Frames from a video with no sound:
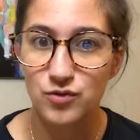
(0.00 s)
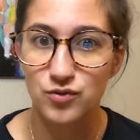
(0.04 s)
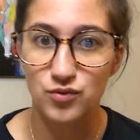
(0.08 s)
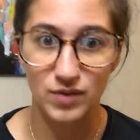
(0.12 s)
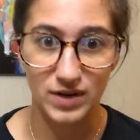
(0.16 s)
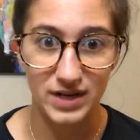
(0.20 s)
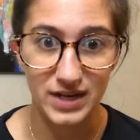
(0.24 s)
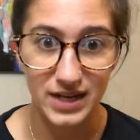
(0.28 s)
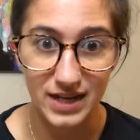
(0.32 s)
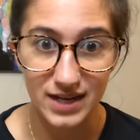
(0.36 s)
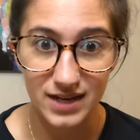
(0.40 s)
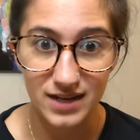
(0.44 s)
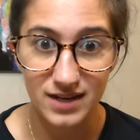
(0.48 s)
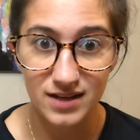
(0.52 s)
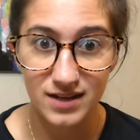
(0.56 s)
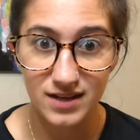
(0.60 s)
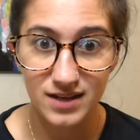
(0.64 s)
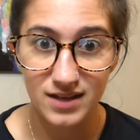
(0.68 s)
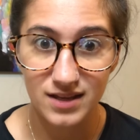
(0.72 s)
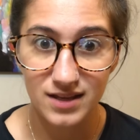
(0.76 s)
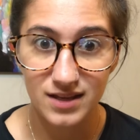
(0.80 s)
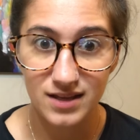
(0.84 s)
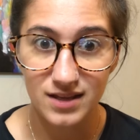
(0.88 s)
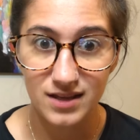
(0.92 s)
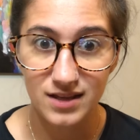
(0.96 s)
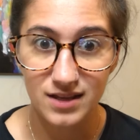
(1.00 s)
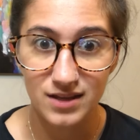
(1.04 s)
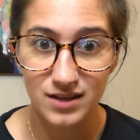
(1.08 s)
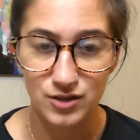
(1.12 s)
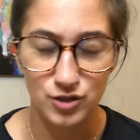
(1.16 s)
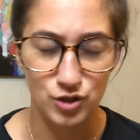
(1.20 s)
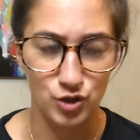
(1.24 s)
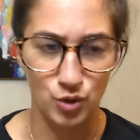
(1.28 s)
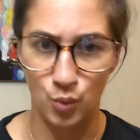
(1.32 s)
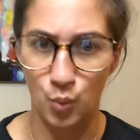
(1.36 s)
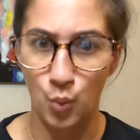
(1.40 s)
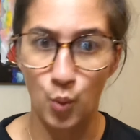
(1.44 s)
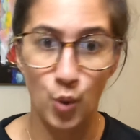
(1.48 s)
critic,
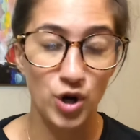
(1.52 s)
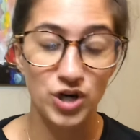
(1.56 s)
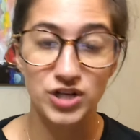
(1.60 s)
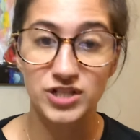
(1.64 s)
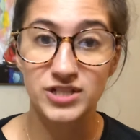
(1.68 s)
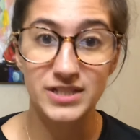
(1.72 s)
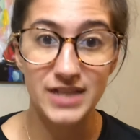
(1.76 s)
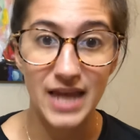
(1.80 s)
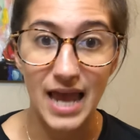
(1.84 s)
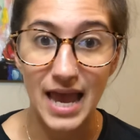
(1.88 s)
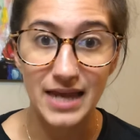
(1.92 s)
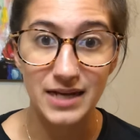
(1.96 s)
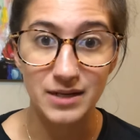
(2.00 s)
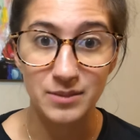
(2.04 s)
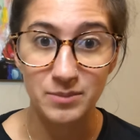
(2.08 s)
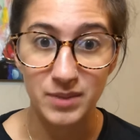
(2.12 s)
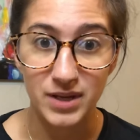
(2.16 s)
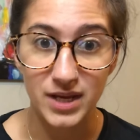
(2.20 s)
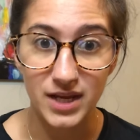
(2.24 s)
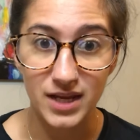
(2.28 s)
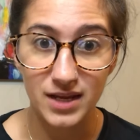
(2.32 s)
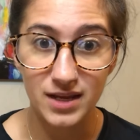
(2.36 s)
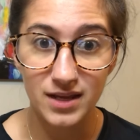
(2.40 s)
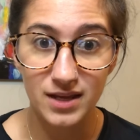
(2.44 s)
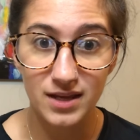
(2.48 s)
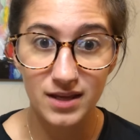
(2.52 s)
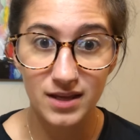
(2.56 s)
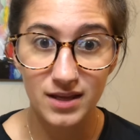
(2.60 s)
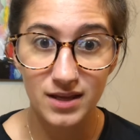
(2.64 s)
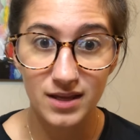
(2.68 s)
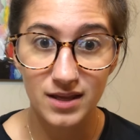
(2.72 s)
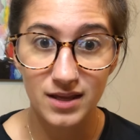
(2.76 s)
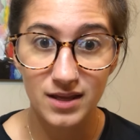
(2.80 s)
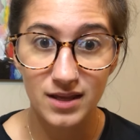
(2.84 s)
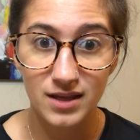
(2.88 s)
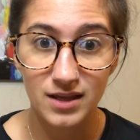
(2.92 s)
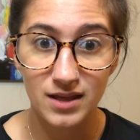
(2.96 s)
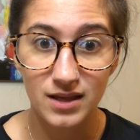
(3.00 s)
your worst enemy,
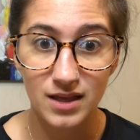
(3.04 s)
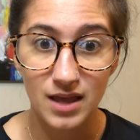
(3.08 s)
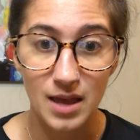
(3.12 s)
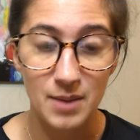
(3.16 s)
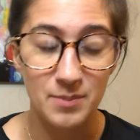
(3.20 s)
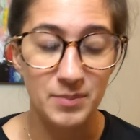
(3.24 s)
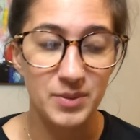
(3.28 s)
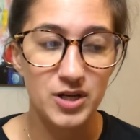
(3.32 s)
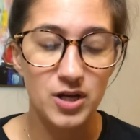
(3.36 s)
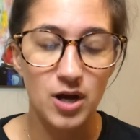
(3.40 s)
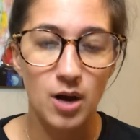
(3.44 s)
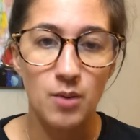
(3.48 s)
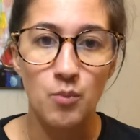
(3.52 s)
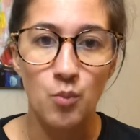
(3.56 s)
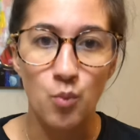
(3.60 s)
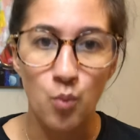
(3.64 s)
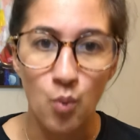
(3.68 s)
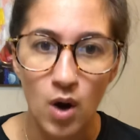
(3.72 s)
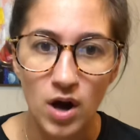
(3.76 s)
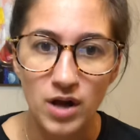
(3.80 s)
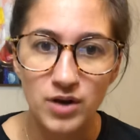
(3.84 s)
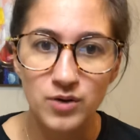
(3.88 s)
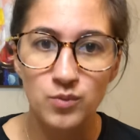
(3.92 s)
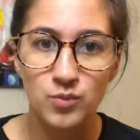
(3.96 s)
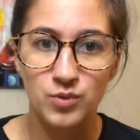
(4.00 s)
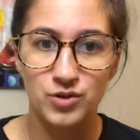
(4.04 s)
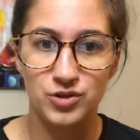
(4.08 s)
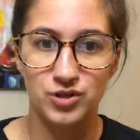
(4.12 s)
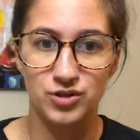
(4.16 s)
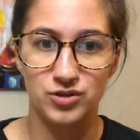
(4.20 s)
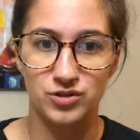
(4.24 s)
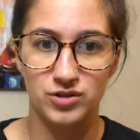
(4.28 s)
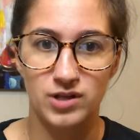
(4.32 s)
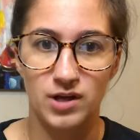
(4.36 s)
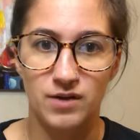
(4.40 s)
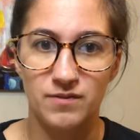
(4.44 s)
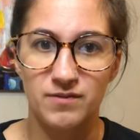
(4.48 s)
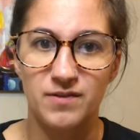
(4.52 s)
and become one with
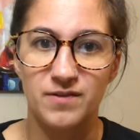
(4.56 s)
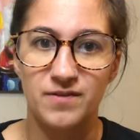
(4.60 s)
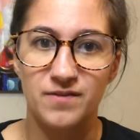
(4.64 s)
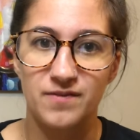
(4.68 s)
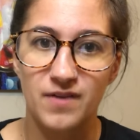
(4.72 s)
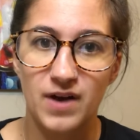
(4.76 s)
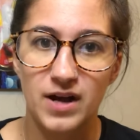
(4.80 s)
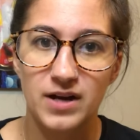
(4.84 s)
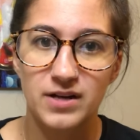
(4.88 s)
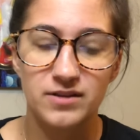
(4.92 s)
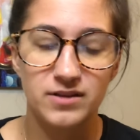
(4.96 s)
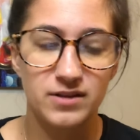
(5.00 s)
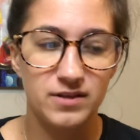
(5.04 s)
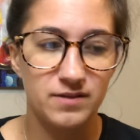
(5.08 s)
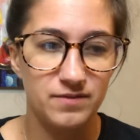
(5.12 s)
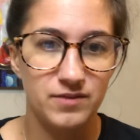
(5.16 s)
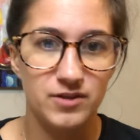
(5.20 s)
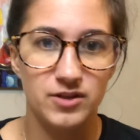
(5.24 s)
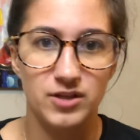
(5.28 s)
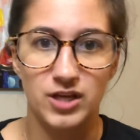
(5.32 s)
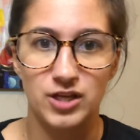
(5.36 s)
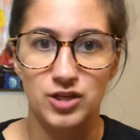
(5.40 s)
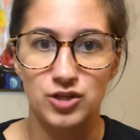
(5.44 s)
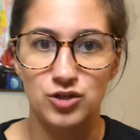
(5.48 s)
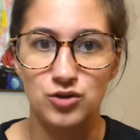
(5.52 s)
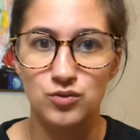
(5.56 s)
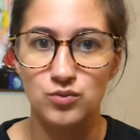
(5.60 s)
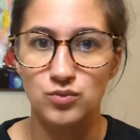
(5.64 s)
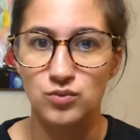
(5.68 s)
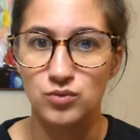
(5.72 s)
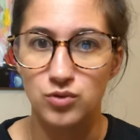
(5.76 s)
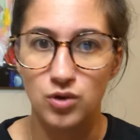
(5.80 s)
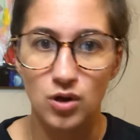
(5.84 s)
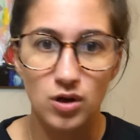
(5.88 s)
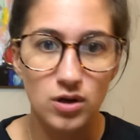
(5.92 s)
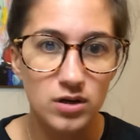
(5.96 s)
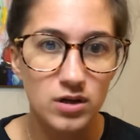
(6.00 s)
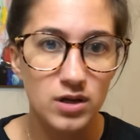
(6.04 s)
yourself and finally feel like you
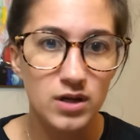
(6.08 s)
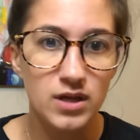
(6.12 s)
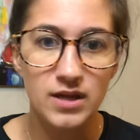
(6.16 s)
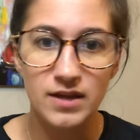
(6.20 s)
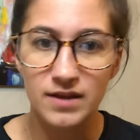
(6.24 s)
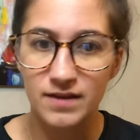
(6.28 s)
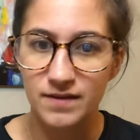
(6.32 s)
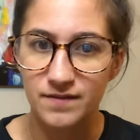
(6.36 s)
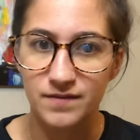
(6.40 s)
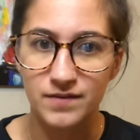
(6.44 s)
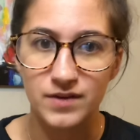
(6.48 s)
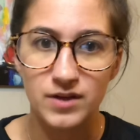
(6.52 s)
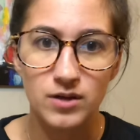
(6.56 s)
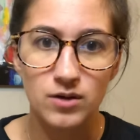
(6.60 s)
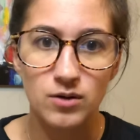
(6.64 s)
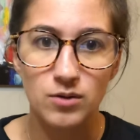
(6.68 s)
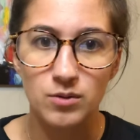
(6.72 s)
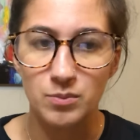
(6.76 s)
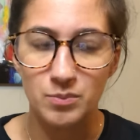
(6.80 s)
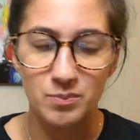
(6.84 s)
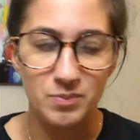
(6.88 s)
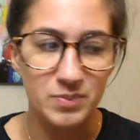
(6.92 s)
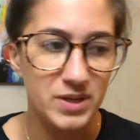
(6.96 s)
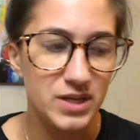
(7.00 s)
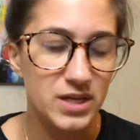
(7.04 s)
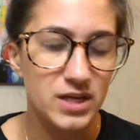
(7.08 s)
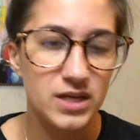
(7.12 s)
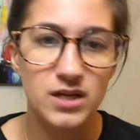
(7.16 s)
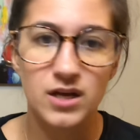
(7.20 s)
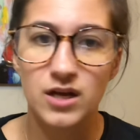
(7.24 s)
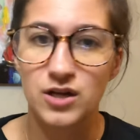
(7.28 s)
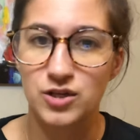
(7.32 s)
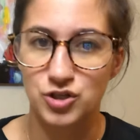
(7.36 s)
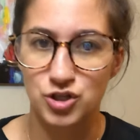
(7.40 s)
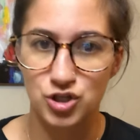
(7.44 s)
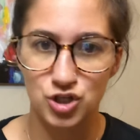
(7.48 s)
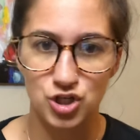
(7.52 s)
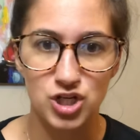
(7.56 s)
look, feel, be,
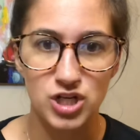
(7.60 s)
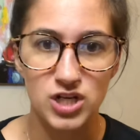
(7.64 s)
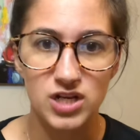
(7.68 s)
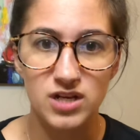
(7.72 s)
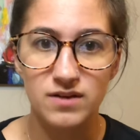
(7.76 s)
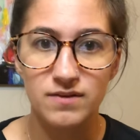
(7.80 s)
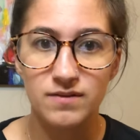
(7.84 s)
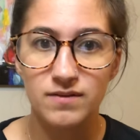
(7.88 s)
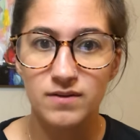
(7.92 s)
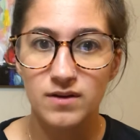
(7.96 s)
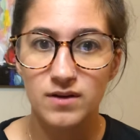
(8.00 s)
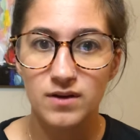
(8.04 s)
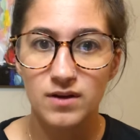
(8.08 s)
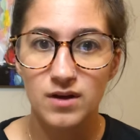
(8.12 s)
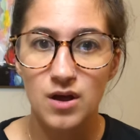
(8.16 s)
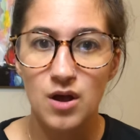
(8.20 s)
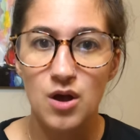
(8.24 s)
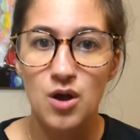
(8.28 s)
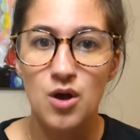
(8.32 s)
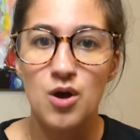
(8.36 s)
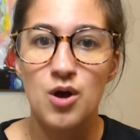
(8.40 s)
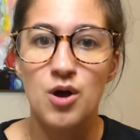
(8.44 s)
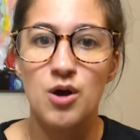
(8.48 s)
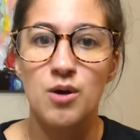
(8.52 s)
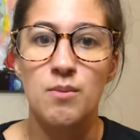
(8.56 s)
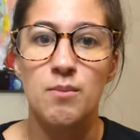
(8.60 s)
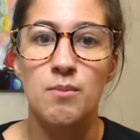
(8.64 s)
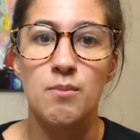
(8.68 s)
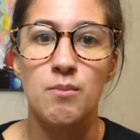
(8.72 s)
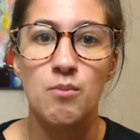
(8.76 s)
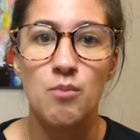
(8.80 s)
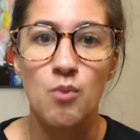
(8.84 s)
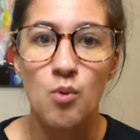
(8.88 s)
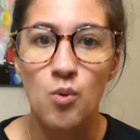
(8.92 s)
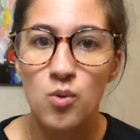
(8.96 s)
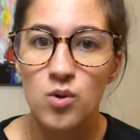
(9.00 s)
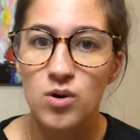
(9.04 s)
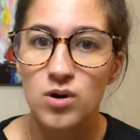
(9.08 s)
achieve
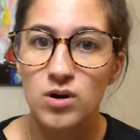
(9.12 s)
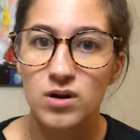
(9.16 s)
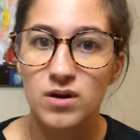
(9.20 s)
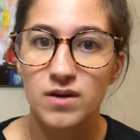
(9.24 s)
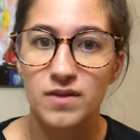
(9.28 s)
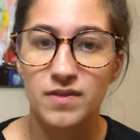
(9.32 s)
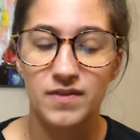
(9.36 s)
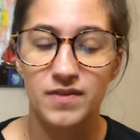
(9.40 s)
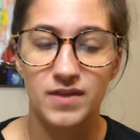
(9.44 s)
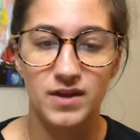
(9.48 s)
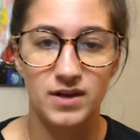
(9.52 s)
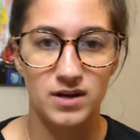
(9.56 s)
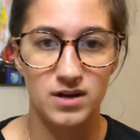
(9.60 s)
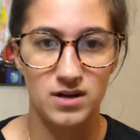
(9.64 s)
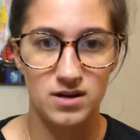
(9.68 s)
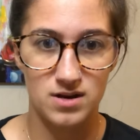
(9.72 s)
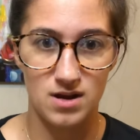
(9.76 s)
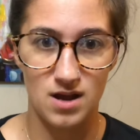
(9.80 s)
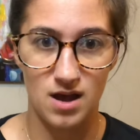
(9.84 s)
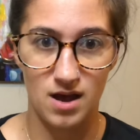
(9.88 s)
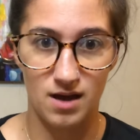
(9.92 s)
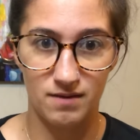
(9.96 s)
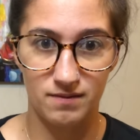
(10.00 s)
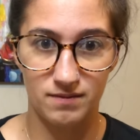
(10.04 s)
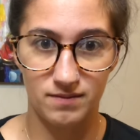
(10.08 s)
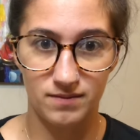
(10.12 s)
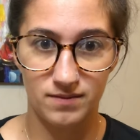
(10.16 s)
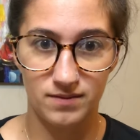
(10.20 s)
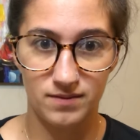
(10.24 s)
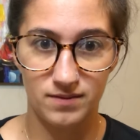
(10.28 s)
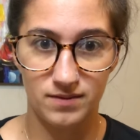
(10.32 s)
more than enough.